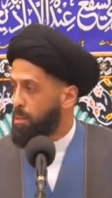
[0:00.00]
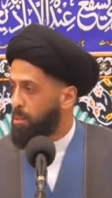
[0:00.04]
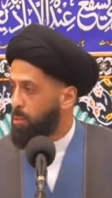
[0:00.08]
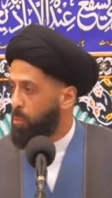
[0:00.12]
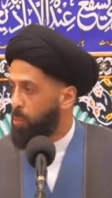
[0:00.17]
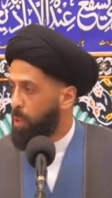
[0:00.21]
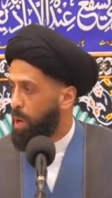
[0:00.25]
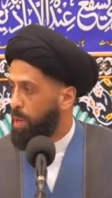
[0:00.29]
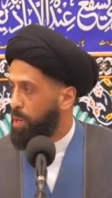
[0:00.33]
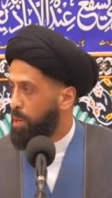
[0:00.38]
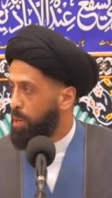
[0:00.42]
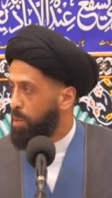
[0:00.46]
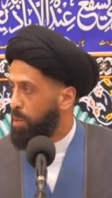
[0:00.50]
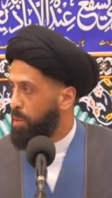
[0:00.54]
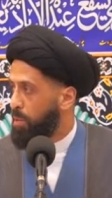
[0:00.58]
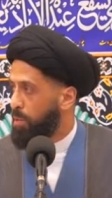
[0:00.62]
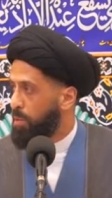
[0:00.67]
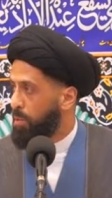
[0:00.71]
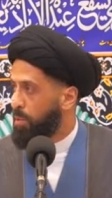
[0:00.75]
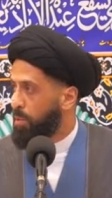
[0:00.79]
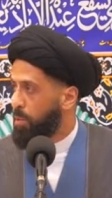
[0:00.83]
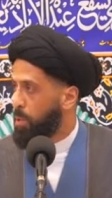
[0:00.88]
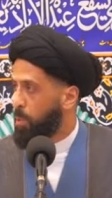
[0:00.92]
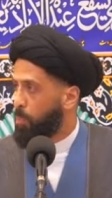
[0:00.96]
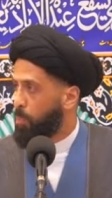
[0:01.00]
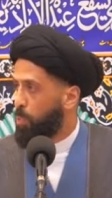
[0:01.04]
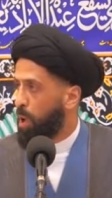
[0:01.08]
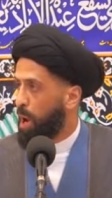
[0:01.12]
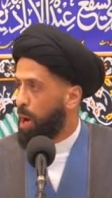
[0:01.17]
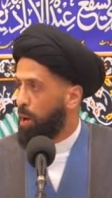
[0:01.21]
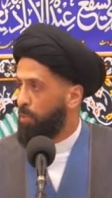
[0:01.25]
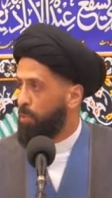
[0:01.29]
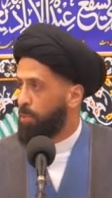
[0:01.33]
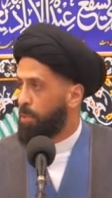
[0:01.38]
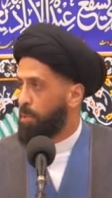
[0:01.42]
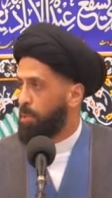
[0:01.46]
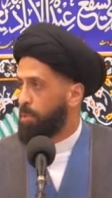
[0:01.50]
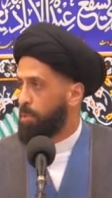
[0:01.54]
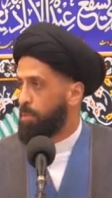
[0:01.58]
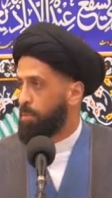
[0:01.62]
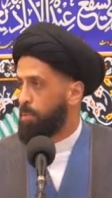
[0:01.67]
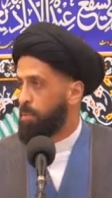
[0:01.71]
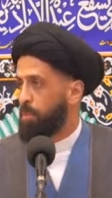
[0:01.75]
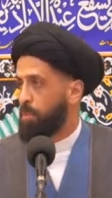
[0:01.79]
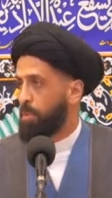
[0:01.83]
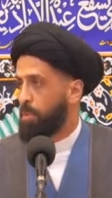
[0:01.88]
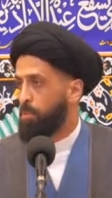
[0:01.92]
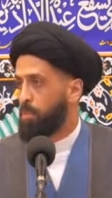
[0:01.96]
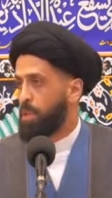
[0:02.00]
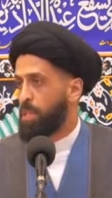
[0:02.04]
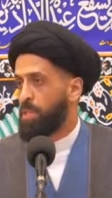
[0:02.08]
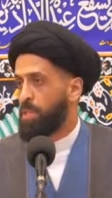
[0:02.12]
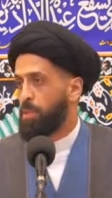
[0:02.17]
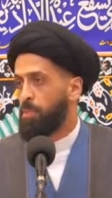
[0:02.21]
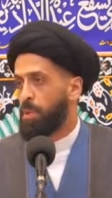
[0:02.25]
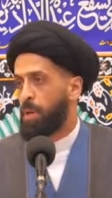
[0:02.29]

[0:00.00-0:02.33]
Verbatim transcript: when the Prophet, peace